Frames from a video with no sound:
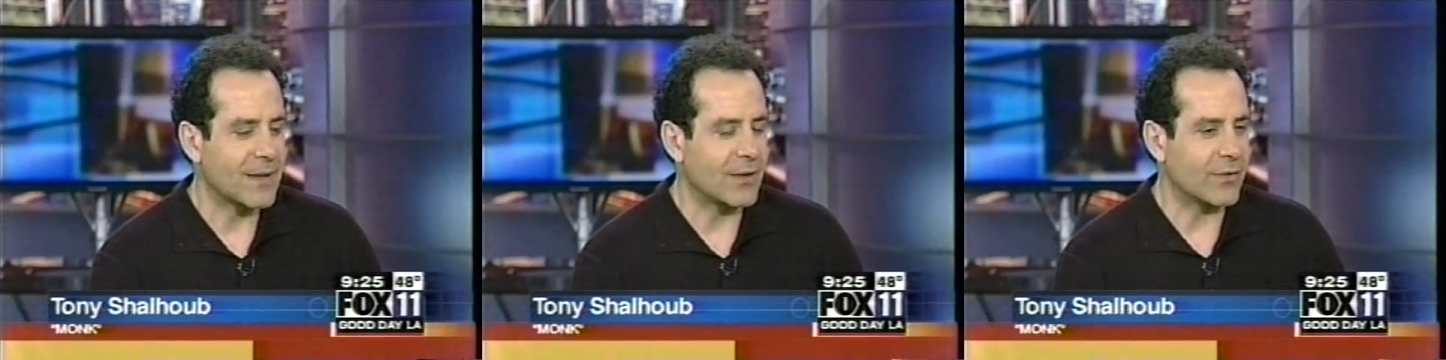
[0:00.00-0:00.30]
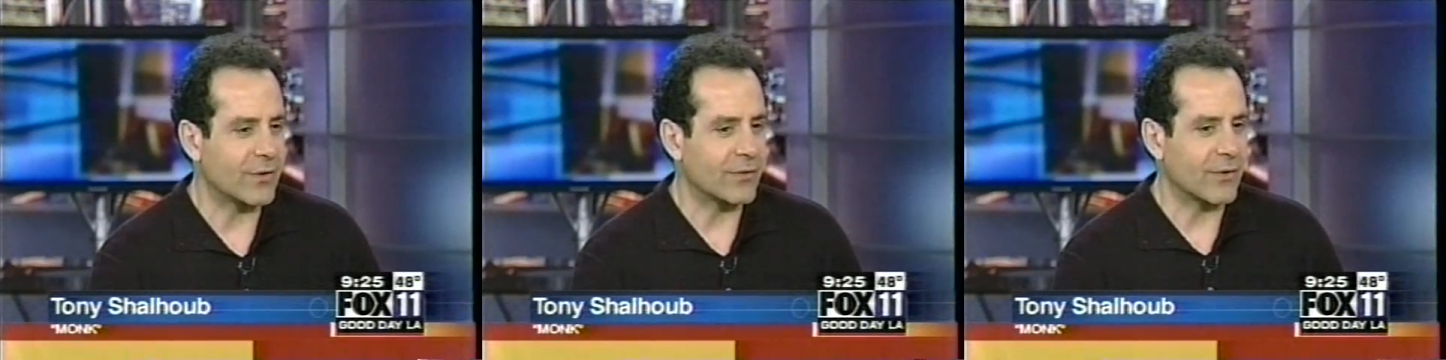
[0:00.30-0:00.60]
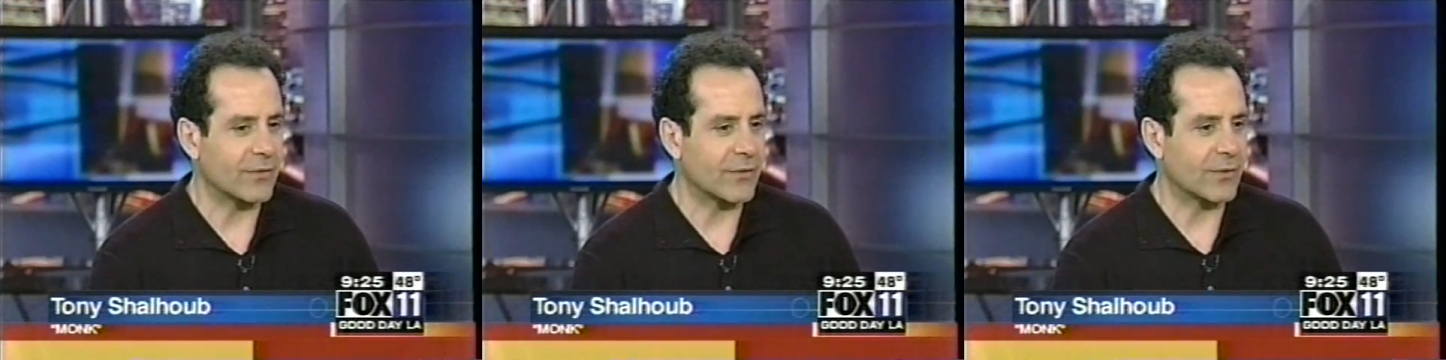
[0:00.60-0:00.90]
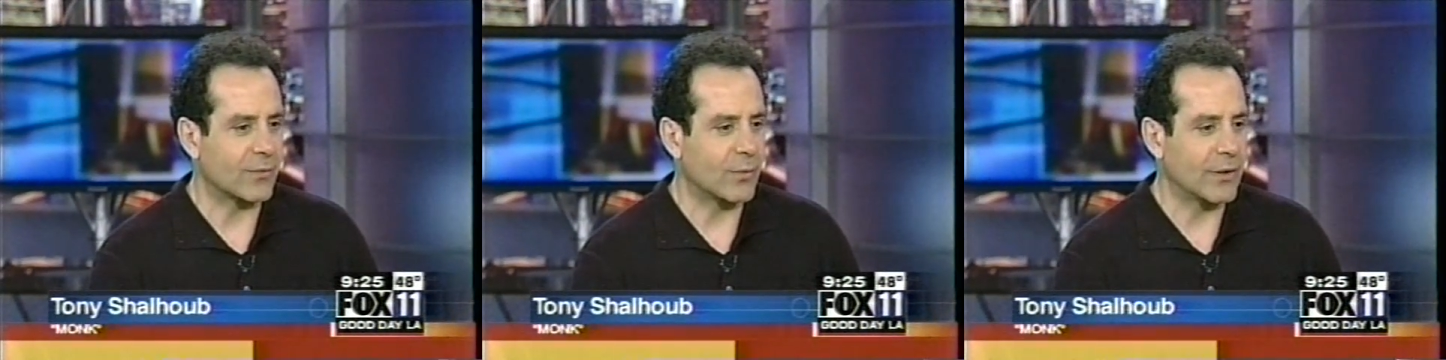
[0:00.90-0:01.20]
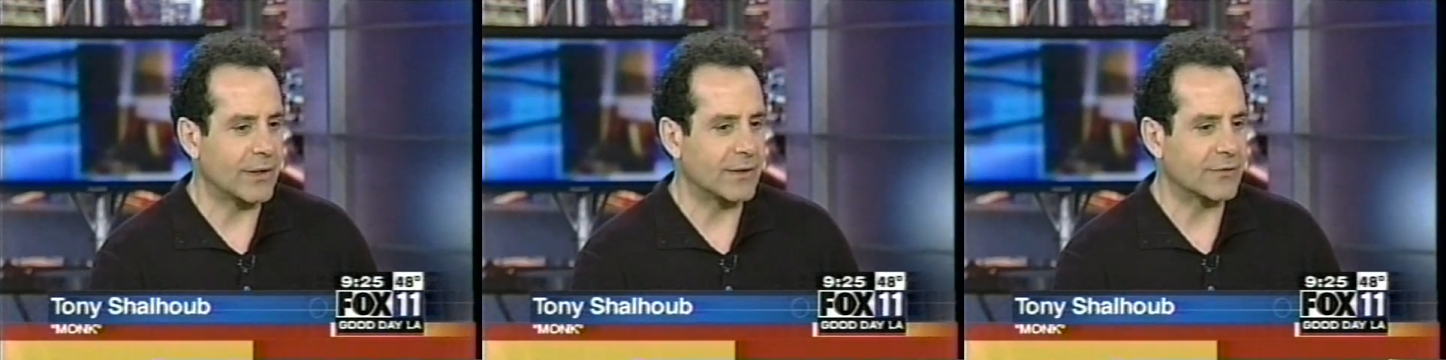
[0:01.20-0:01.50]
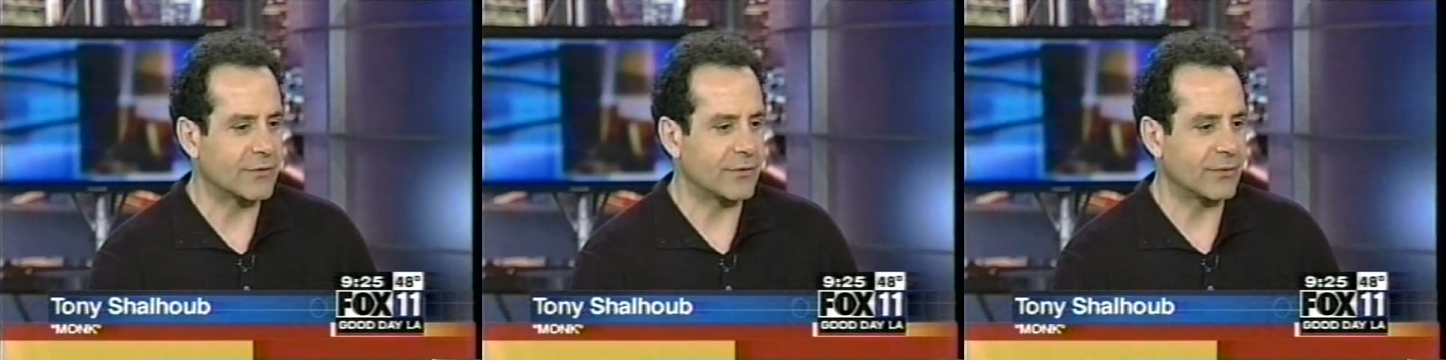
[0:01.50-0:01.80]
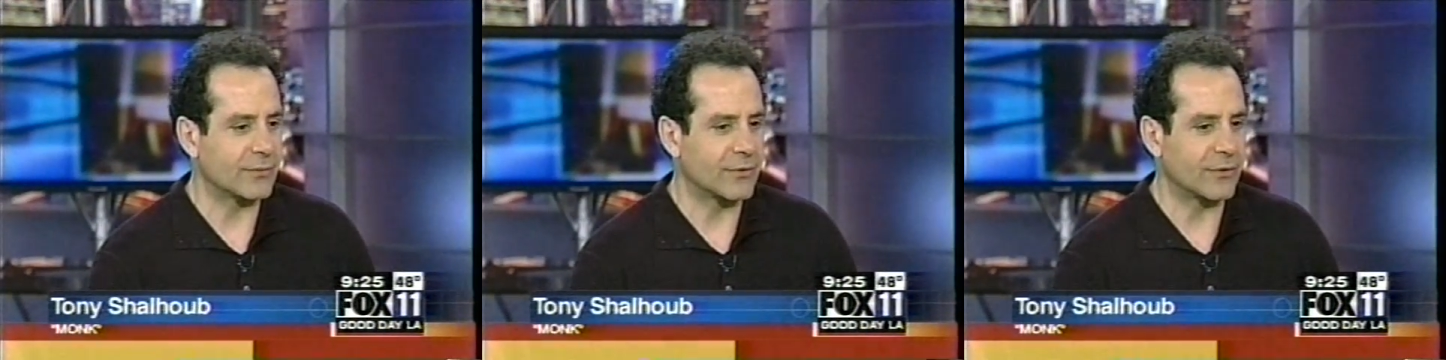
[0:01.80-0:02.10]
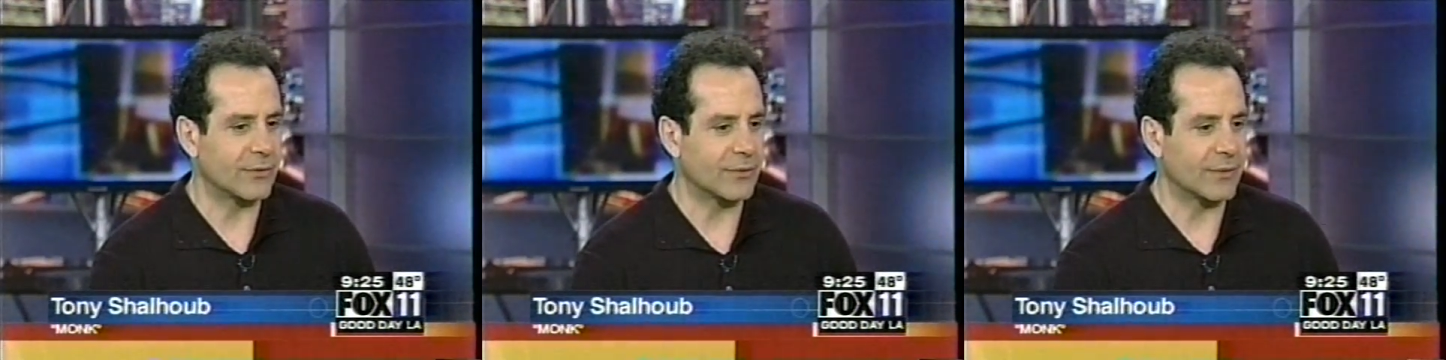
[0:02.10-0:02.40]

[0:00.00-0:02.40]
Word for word: You know, their, their, their willingness to, to,